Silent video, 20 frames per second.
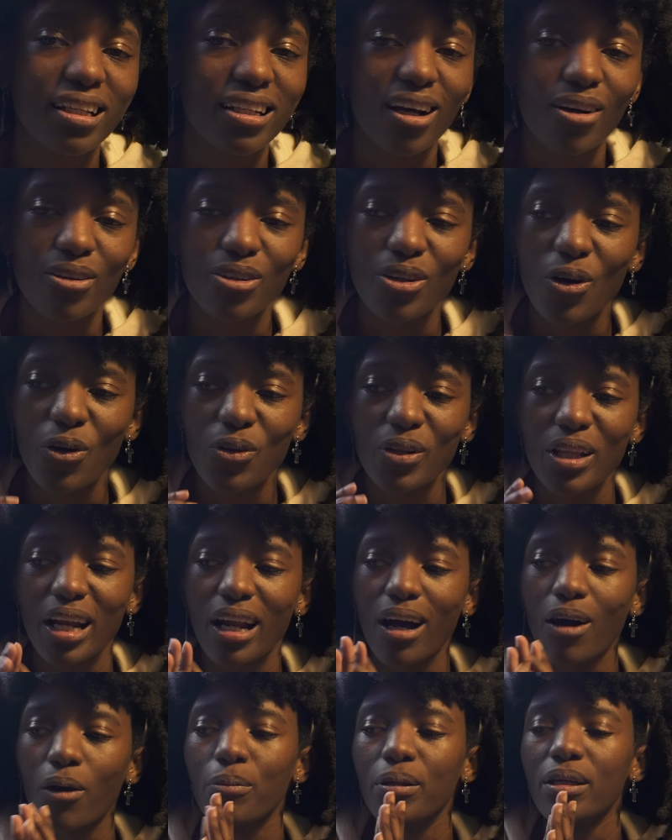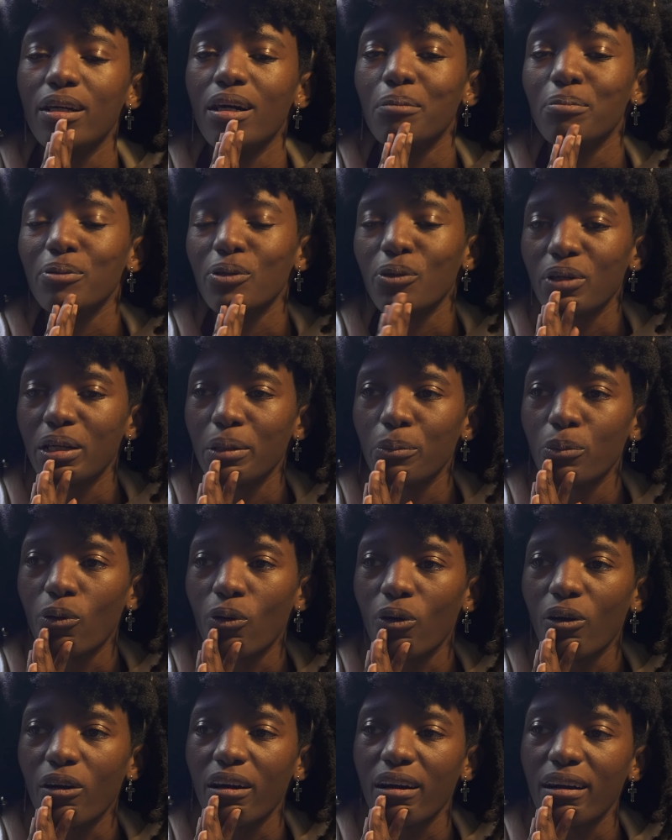y'all know that I'll be uploading
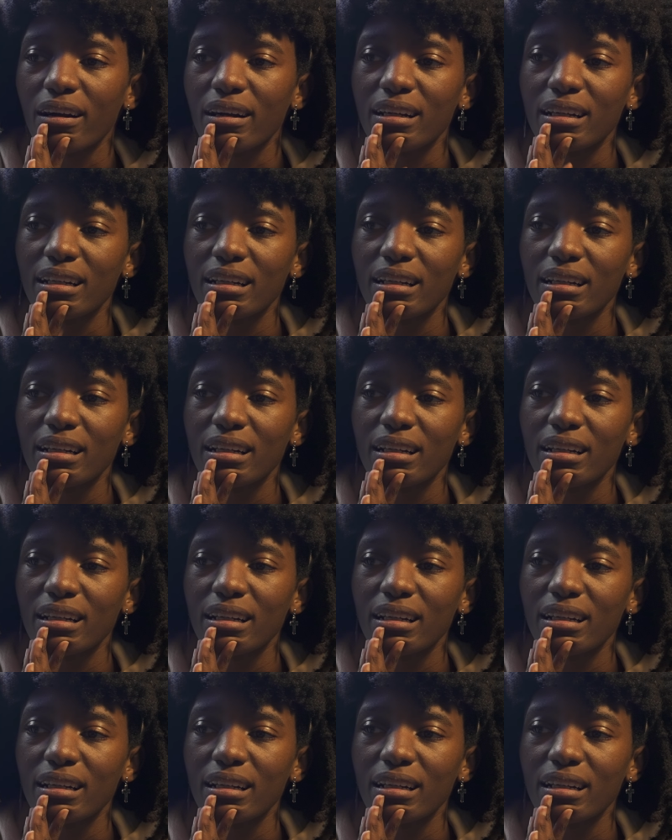more